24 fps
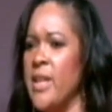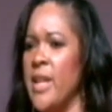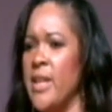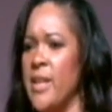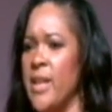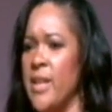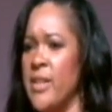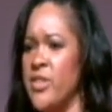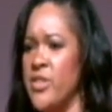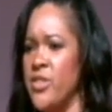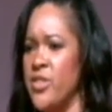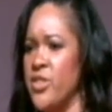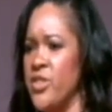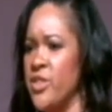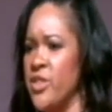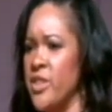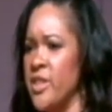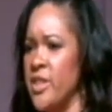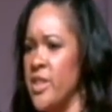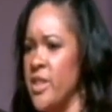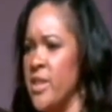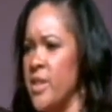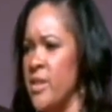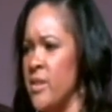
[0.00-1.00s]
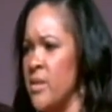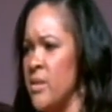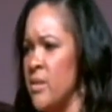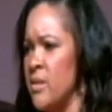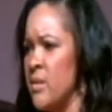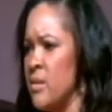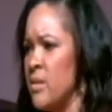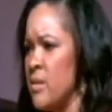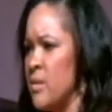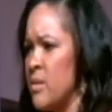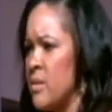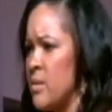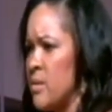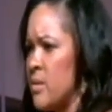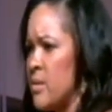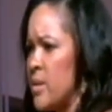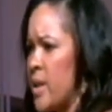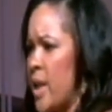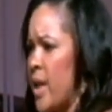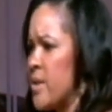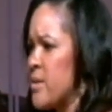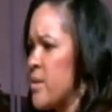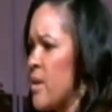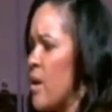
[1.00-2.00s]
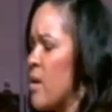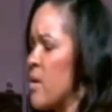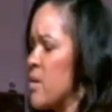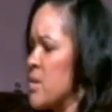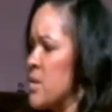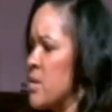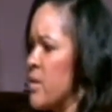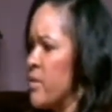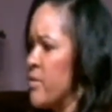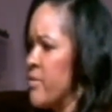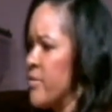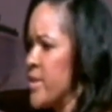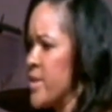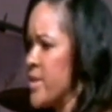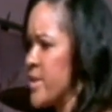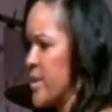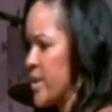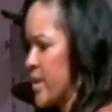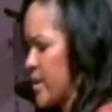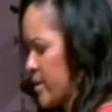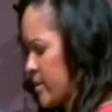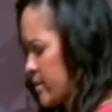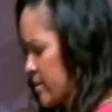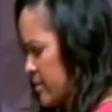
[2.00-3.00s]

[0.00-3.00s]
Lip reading: that they should. That's all surfacey.